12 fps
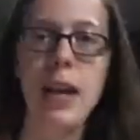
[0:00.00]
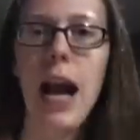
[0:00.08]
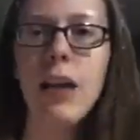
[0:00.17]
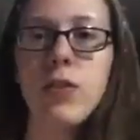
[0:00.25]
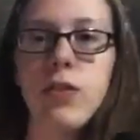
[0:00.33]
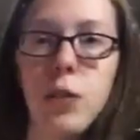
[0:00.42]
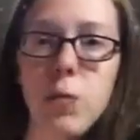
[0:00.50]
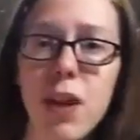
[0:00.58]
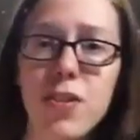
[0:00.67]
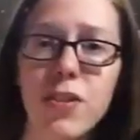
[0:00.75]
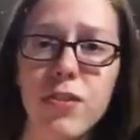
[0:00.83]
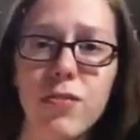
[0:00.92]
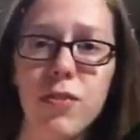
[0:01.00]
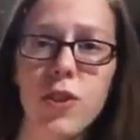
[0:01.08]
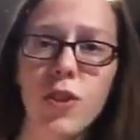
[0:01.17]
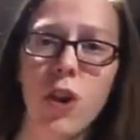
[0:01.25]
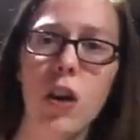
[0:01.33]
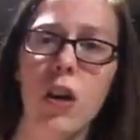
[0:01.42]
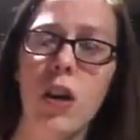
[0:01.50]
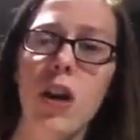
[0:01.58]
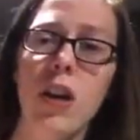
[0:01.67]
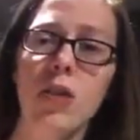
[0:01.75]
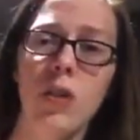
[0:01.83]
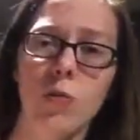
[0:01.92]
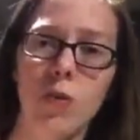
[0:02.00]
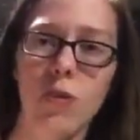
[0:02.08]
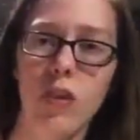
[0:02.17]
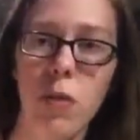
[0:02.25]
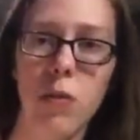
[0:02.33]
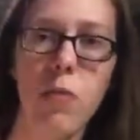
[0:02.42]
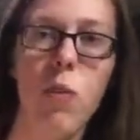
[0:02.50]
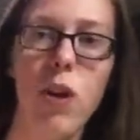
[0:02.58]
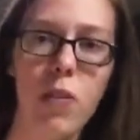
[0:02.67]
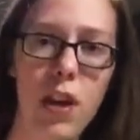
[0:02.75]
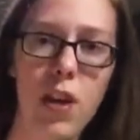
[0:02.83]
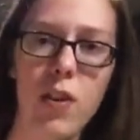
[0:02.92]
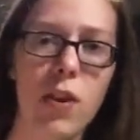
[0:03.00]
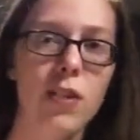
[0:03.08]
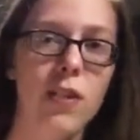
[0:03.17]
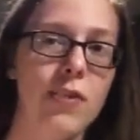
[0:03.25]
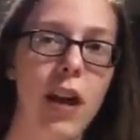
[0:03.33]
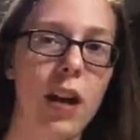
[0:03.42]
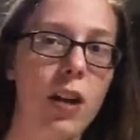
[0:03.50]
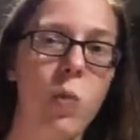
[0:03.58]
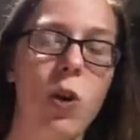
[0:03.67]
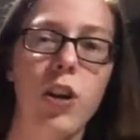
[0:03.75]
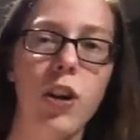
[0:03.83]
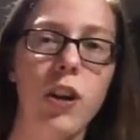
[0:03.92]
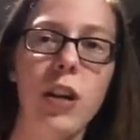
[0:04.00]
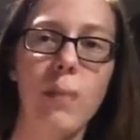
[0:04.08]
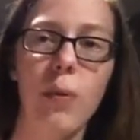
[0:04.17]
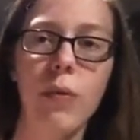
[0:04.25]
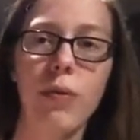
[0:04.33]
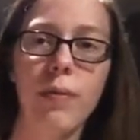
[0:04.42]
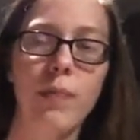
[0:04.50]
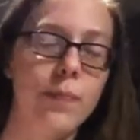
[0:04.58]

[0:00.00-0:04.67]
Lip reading: Yeah, two brushes for sure. Don't just stick with one or the other because it's not gonna work. You're gonna need both.